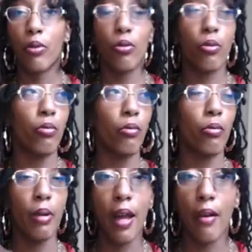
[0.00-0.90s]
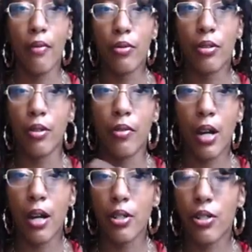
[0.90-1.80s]
who have the
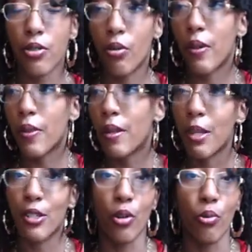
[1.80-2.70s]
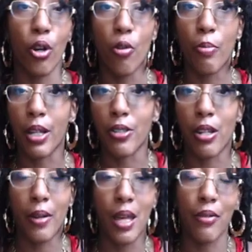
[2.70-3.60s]
virus on them that don't know because they
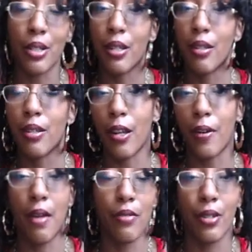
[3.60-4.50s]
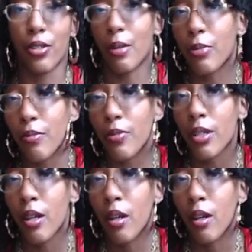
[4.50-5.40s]
don't have the they don't have any symptoms
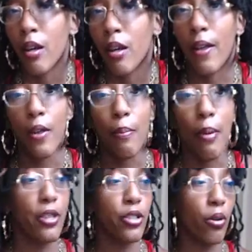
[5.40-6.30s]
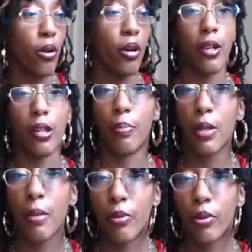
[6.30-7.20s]
and then passing on to other
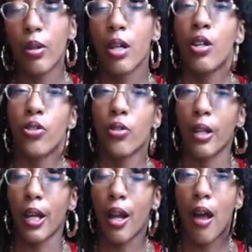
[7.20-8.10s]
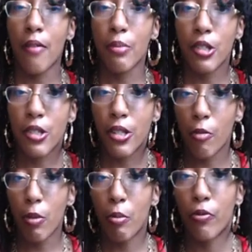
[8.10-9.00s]
people. So like I have been telling
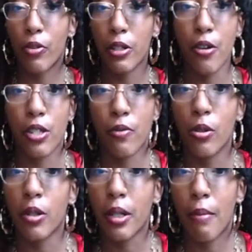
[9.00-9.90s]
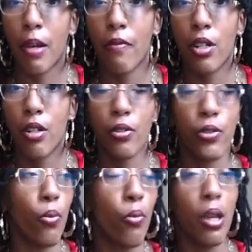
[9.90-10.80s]
people for years, if you look at my videos
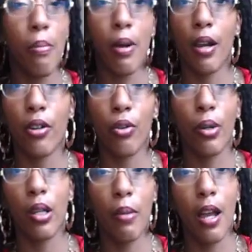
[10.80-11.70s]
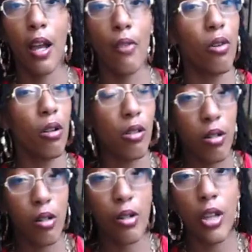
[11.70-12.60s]
from way back and the way back, for a
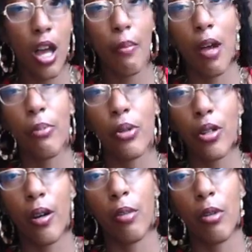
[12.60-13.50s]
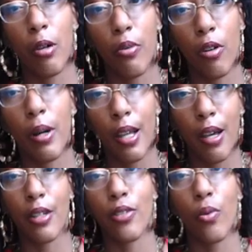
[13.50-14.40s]
long time I've been talking about
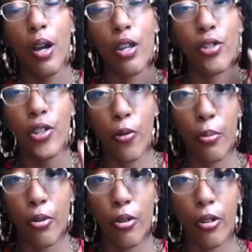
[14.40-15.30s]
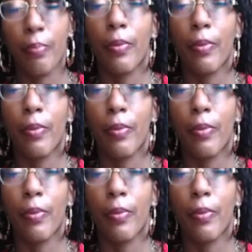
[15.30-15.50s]
probiotics and why it is so important.